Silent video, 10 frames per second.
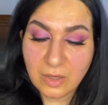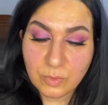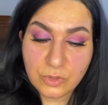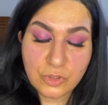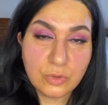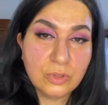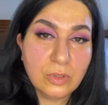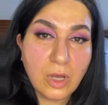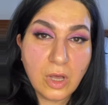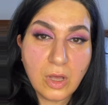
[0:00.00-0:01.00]
I want to show
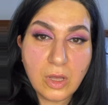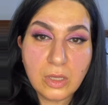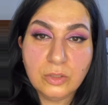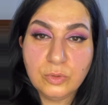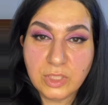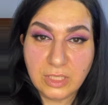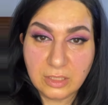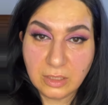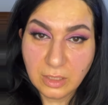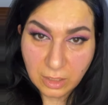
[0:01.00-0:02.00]
you how you
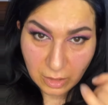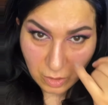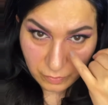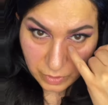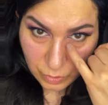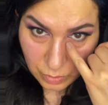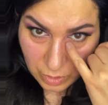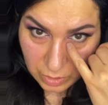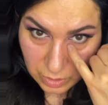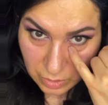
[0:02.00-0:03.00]
can cover your
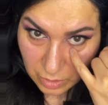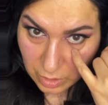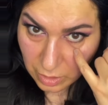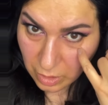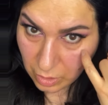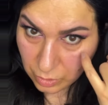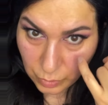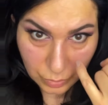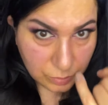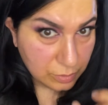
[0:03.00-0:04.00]
under eye
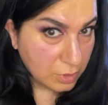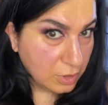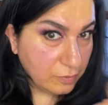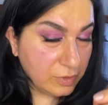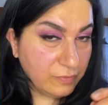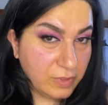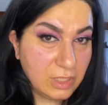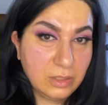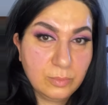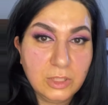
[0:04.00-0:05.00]
hollow with
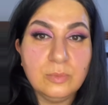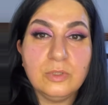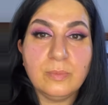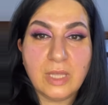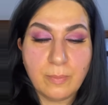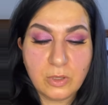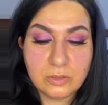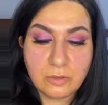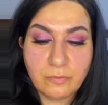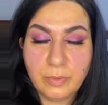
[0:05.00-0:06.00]
very minimum
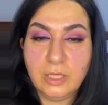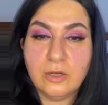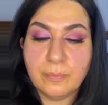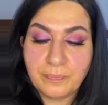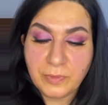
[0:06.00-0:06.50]
amount of makeup.